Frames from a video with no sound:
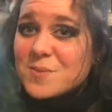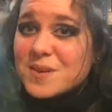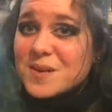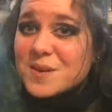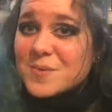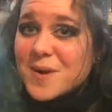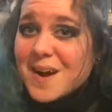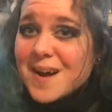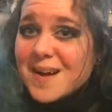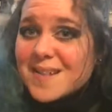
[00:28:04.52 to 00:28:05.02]

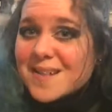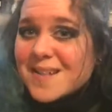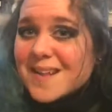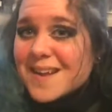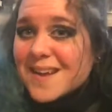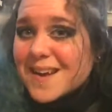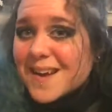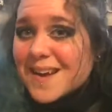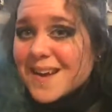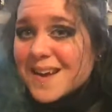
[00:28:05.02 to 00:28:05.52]
well,
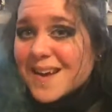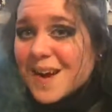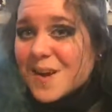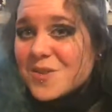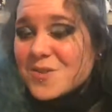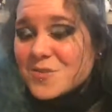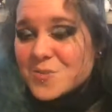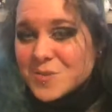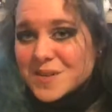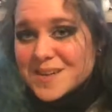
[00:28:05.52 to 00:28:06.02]
as
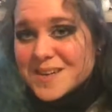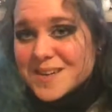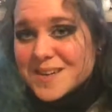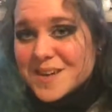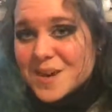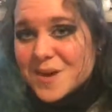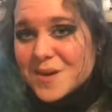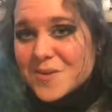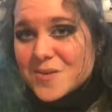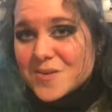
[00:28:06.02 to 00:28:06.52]
reading
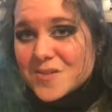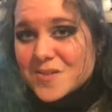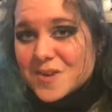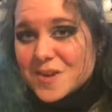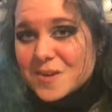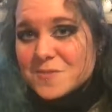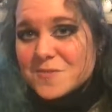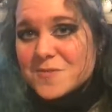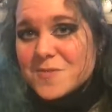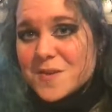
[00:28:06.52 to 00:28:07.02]
goes.
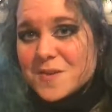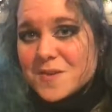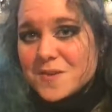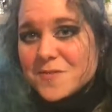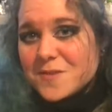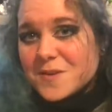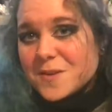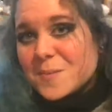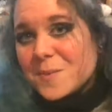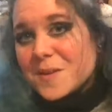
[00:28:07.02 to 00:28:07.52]
I'm very,
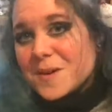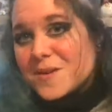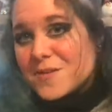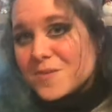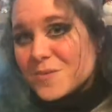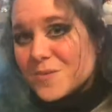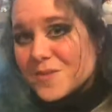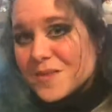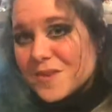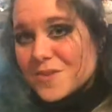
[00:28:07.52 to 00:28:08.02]
very pleased
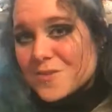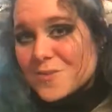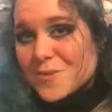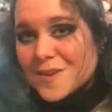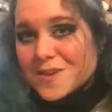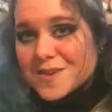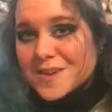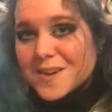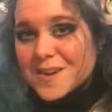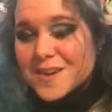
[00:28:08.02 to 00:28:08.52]
with this
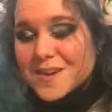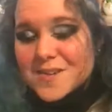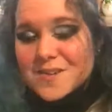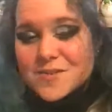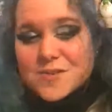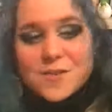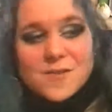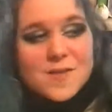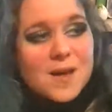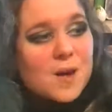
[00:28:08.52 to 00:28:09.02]
one. So
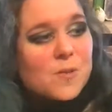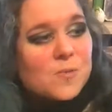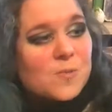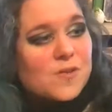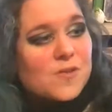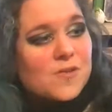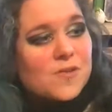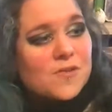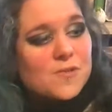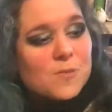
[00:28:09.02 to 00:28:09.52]
that
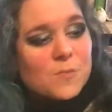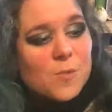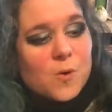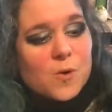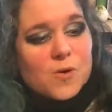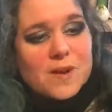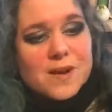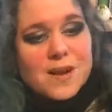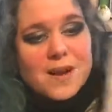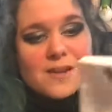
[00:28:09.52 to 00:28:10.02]
was
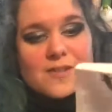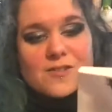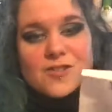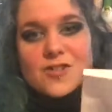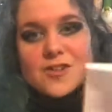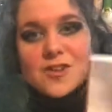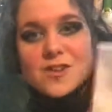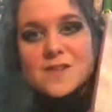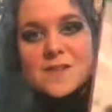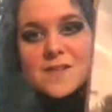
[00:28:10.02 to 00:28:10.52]
Mortal
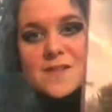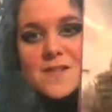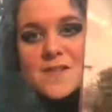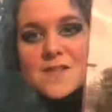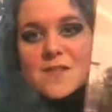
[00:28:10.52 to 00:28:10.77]
Engines